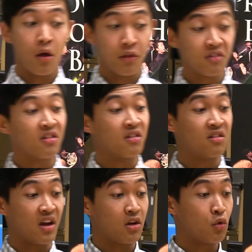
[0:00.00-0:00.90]
This
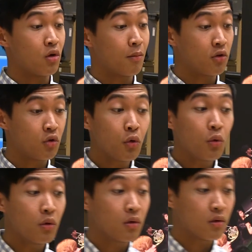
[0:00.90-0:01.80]
is etude number 2.
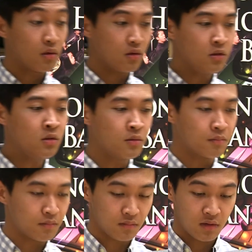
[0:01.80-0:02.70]

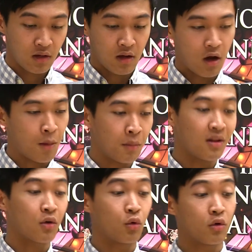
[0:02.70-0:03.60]

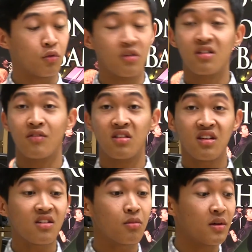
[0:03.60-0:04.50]
Allegro equals
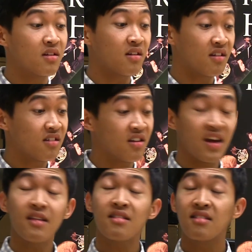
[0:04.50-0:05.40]
176 means it is a
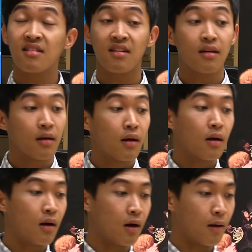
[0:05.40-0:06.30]
dance,
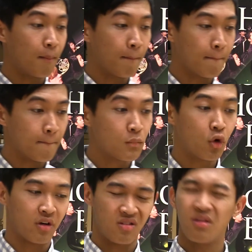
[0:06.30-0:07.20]

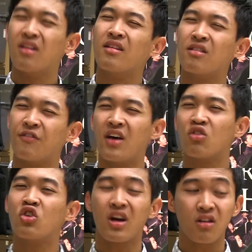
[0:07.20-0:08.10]
or it's at least a
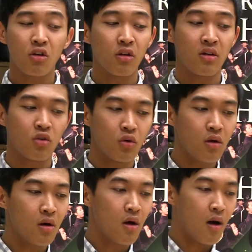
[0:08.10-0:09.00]
faster technical etude.
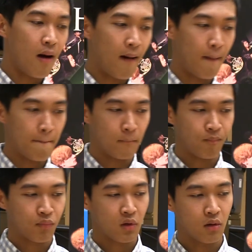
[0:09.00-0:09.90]

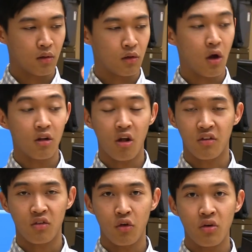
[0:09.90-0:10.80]
Not a lot of
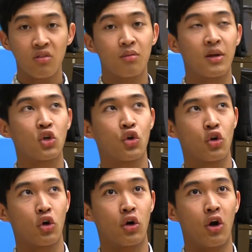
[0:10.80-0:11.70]
slurs. Make sure
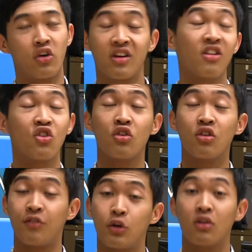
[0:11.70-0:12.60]
your articulations are
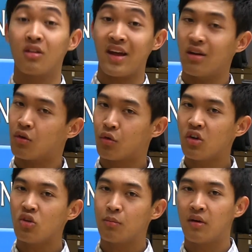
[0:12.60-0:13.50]
very light and
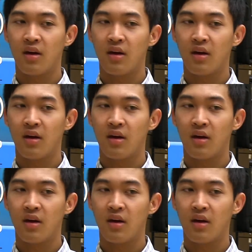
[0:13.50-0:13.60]
crisp,